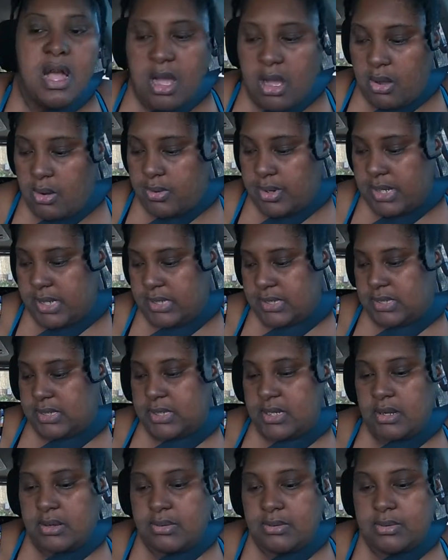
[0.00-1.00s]

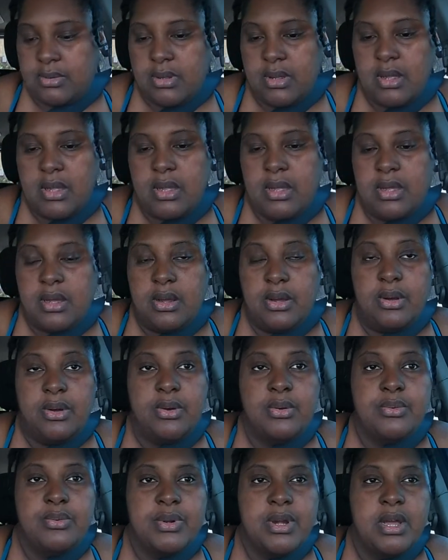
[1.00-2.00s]
August. So
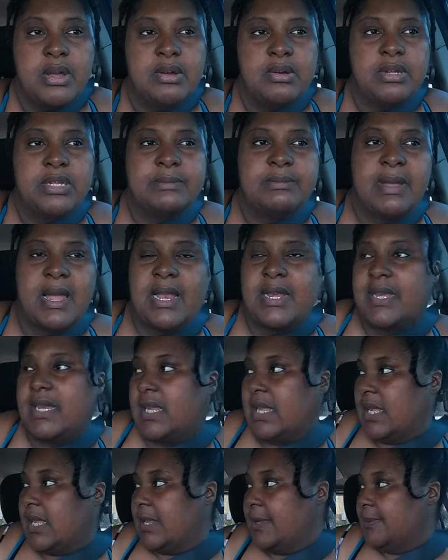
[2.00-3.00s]
who knows by
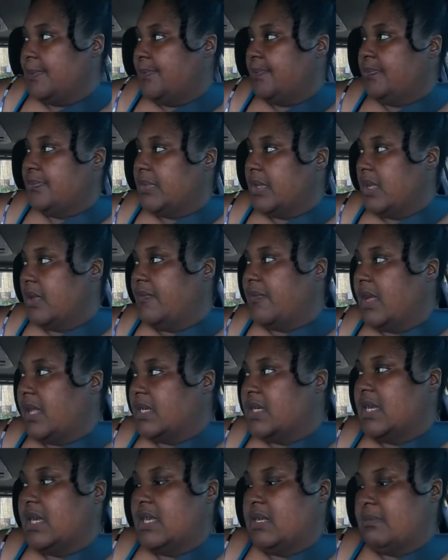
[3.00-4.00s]
then if
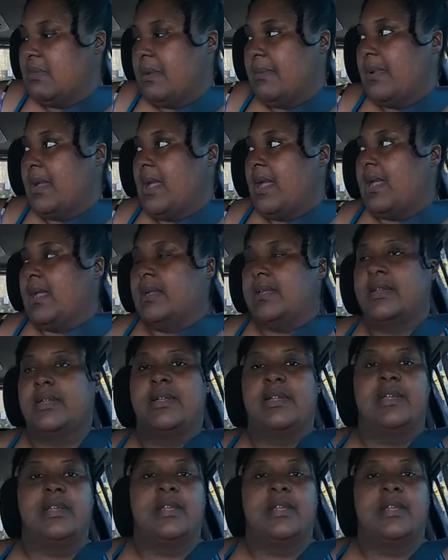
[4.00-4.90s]
I change my mind.